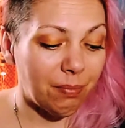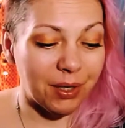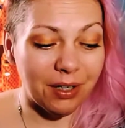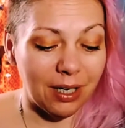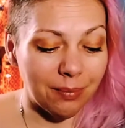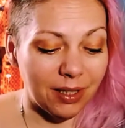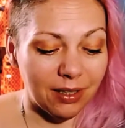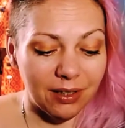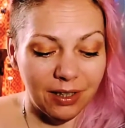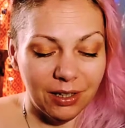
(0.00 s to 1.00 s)
My
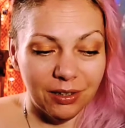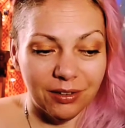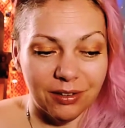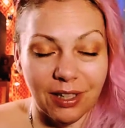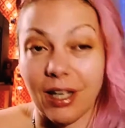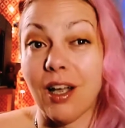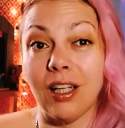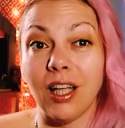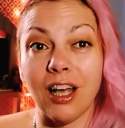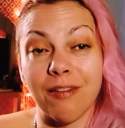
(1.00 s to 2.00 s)
grandma, like a
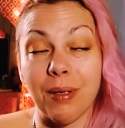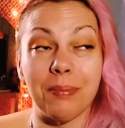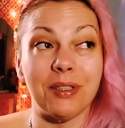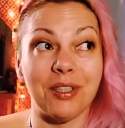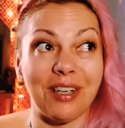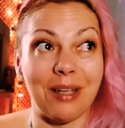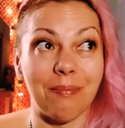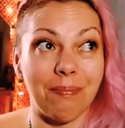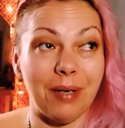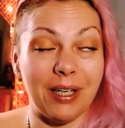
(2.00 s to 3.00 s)
lot of people's
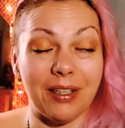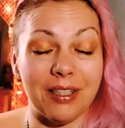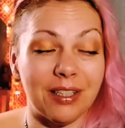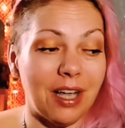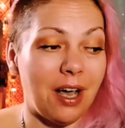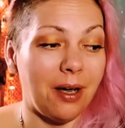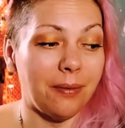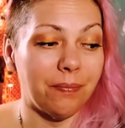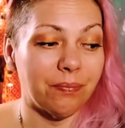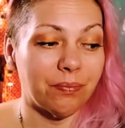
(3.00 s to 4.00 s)
grandparents,
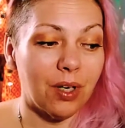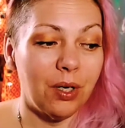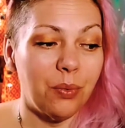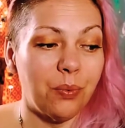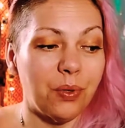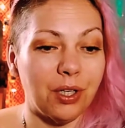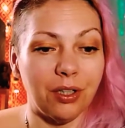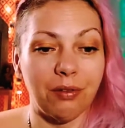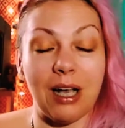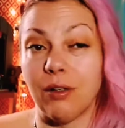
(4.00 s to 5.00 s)

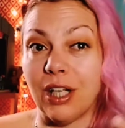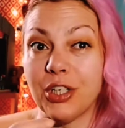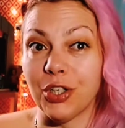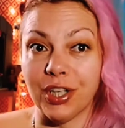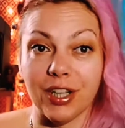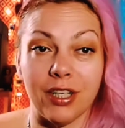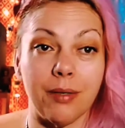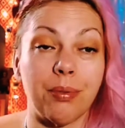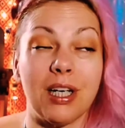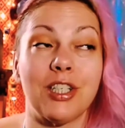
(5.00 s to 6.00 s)
were around during the
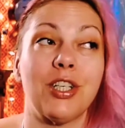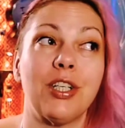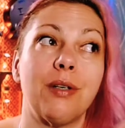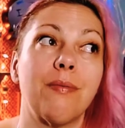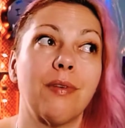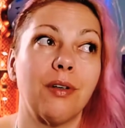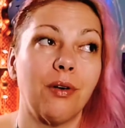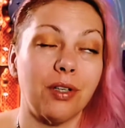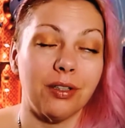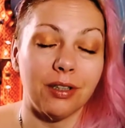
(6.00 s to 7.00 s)
Depression
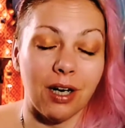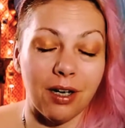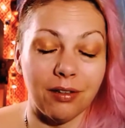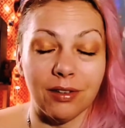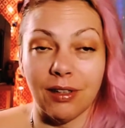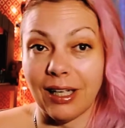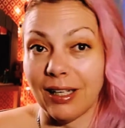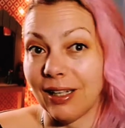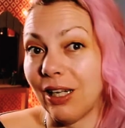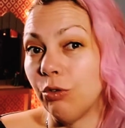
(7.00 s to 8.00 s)
or
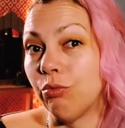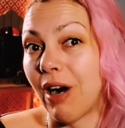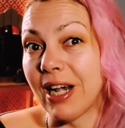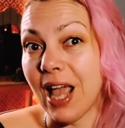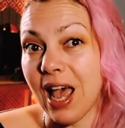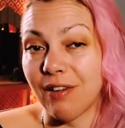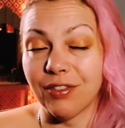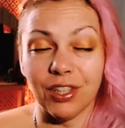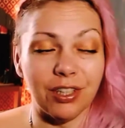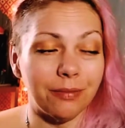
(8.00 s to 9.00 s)
right
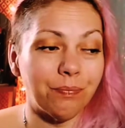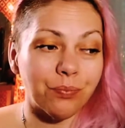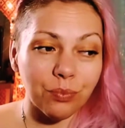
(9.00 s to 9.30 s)
after.